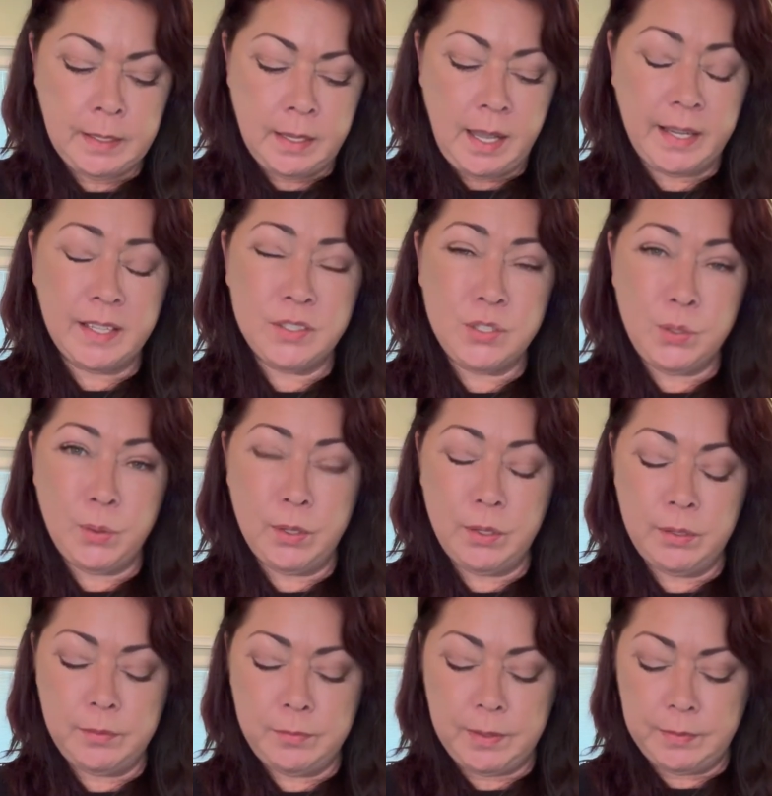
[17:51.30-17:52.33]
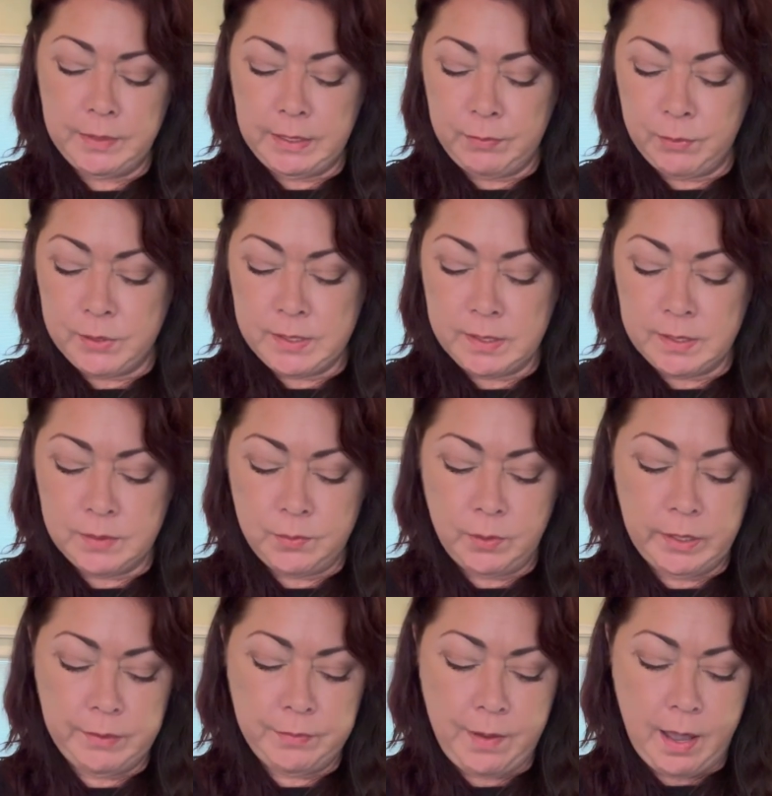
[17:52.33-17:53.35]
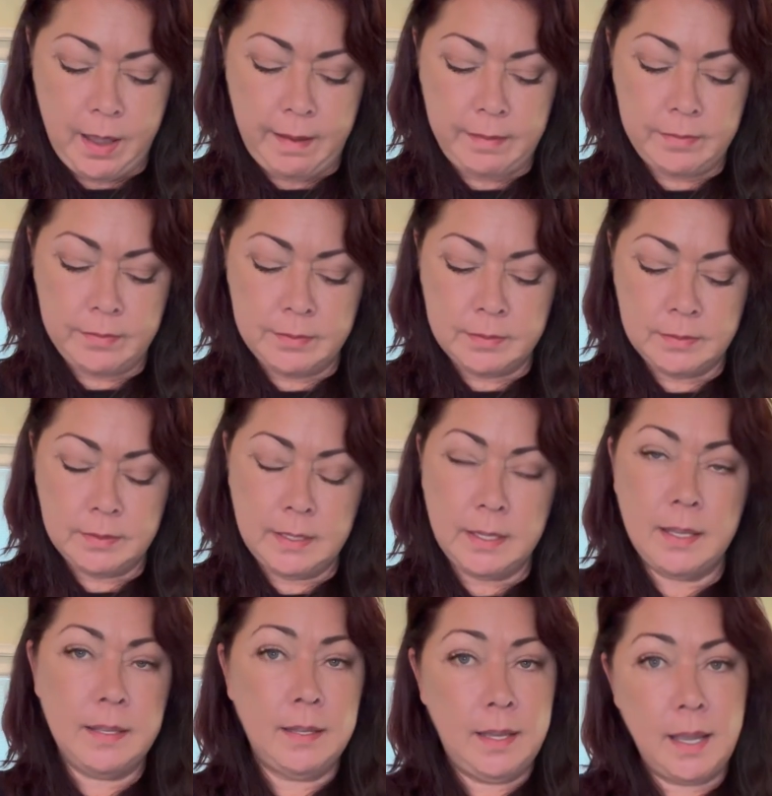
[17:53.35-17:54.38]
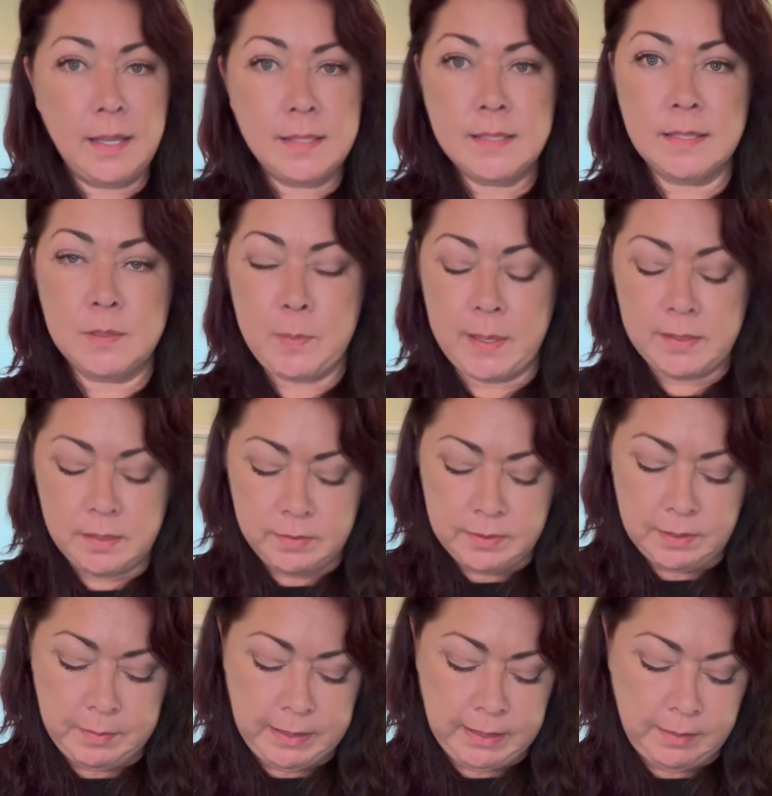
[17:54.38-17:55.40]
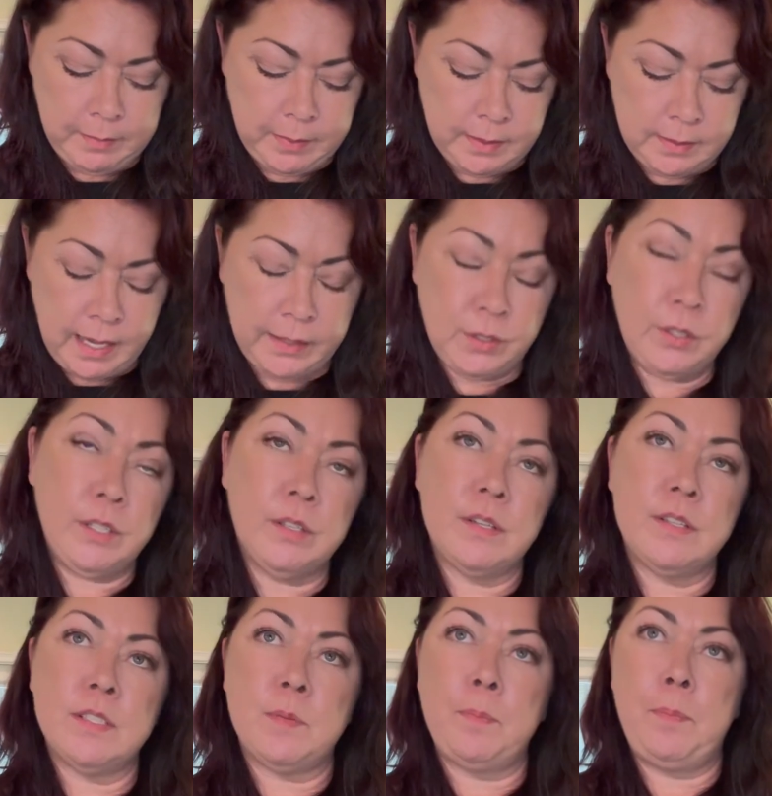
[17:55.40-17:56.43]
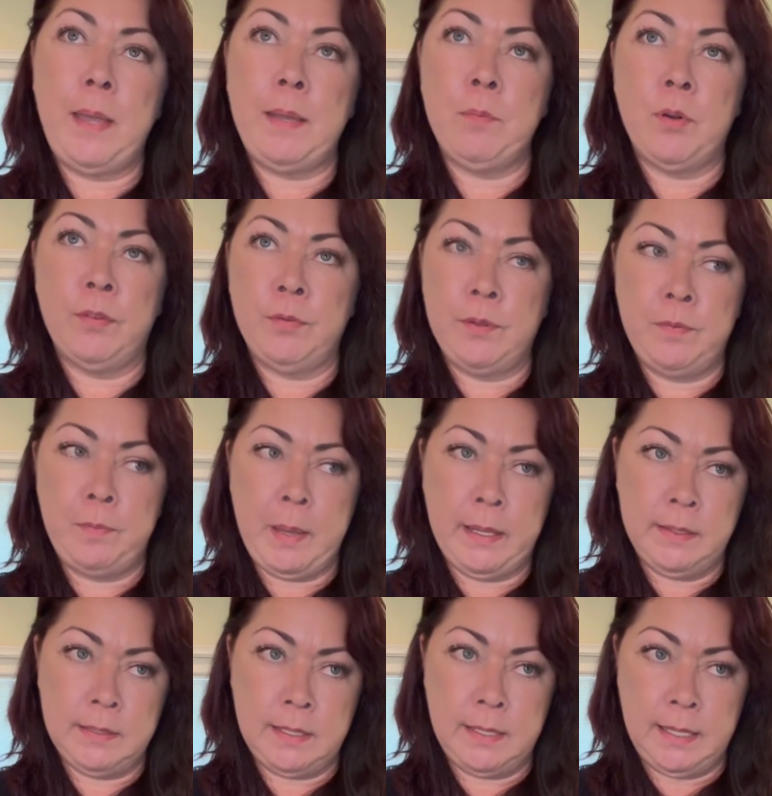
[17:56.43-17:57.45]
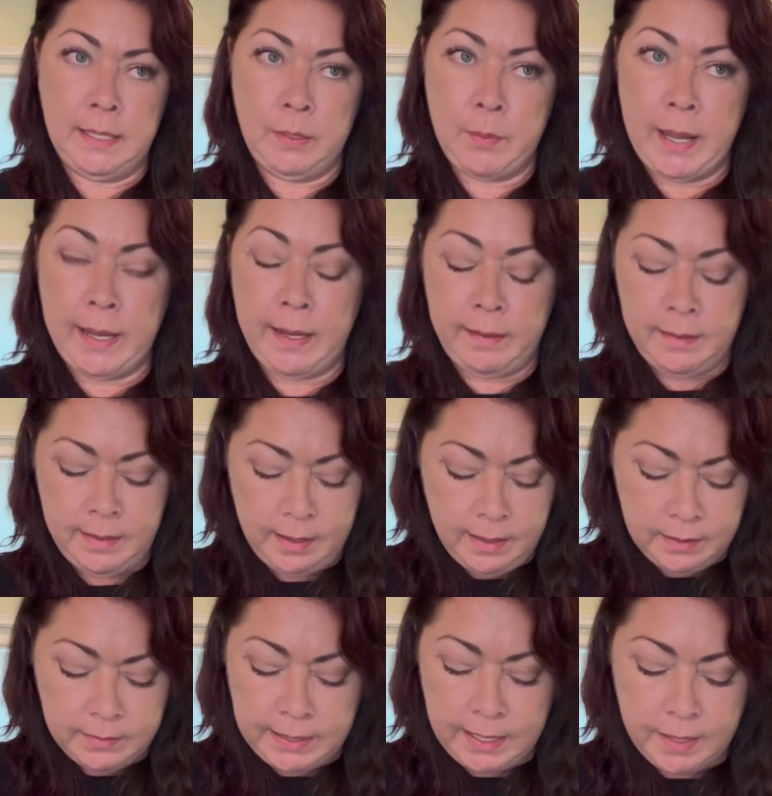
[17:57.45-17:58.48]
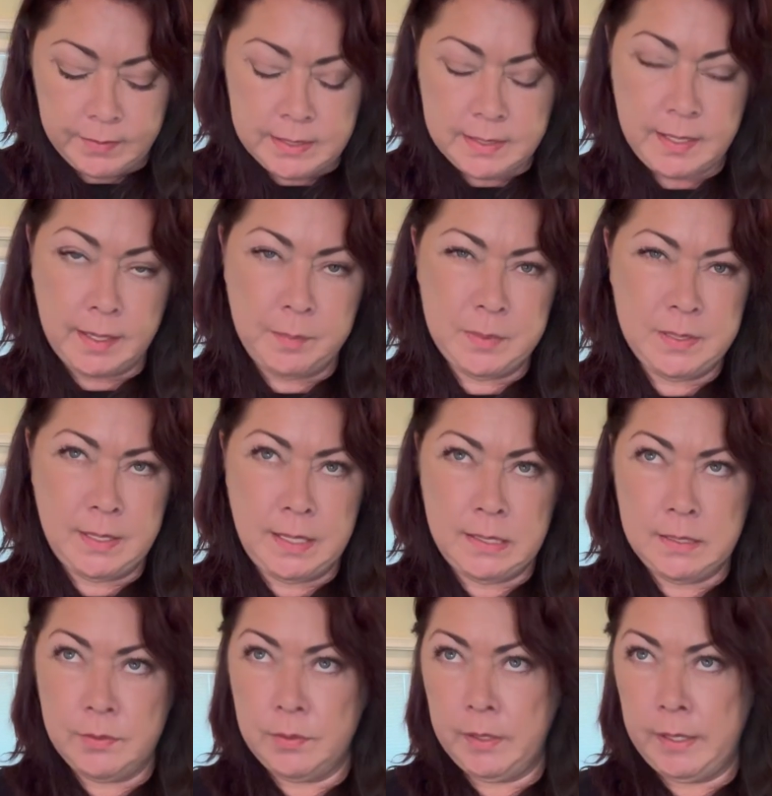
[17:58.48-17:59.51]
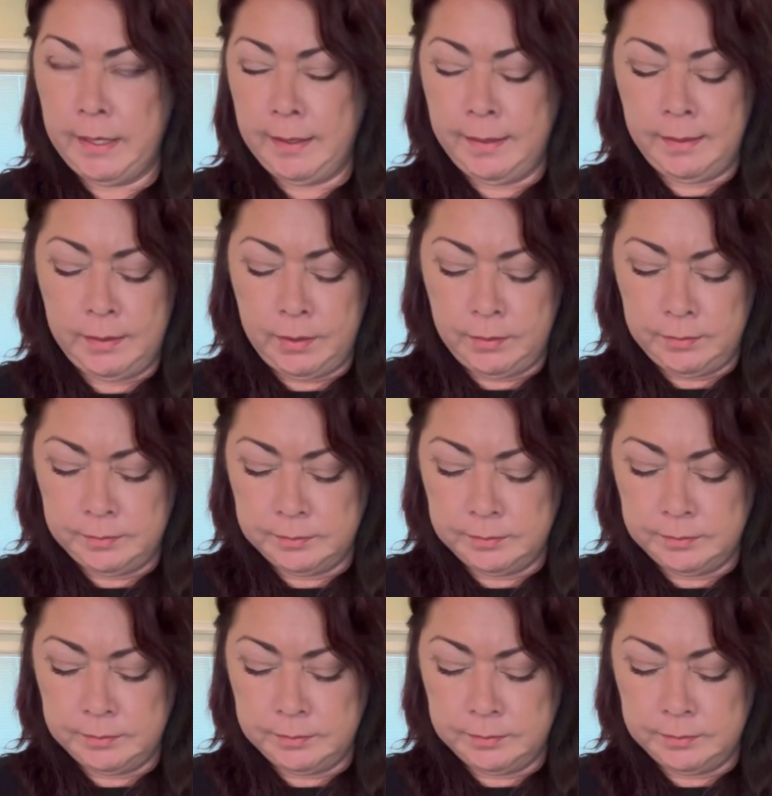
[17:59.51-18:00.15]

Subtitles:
I got 250 for $6.45. That's expensive to me, but I know you're going to pay more for the pelleted anyway. They had the same seeds for like, I don't know,